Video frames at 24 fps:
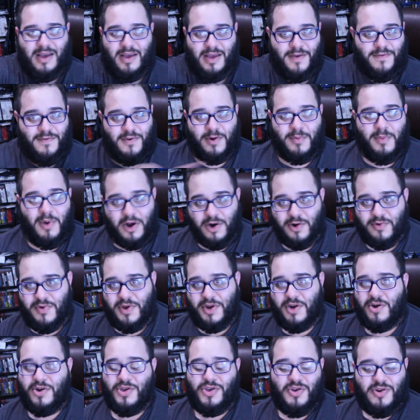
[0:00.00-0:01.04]
if you're a manga
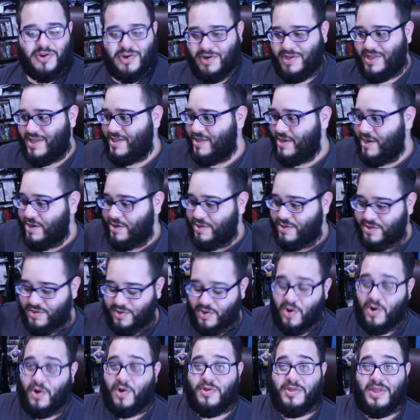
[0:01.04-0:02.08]
reader, you know that they
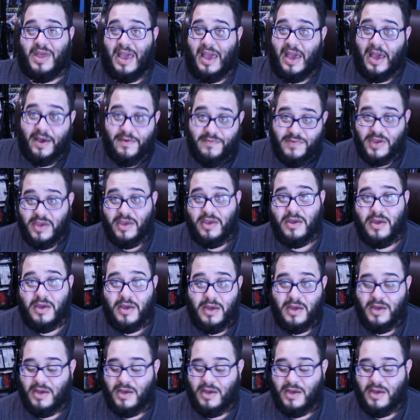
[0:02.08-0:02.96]
stalled heavy